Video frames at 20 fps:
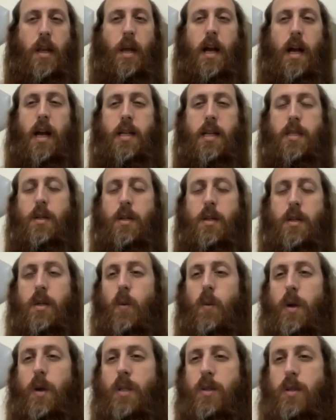I don't know
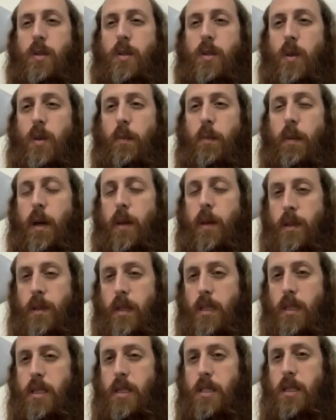what to do about
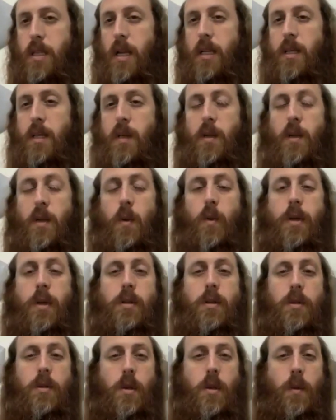this. I don't know what
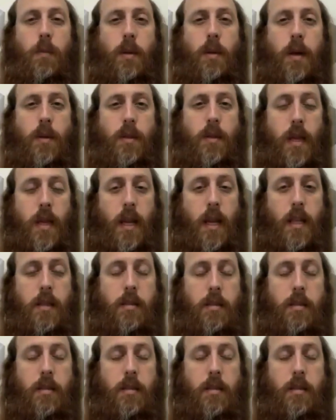to do about that.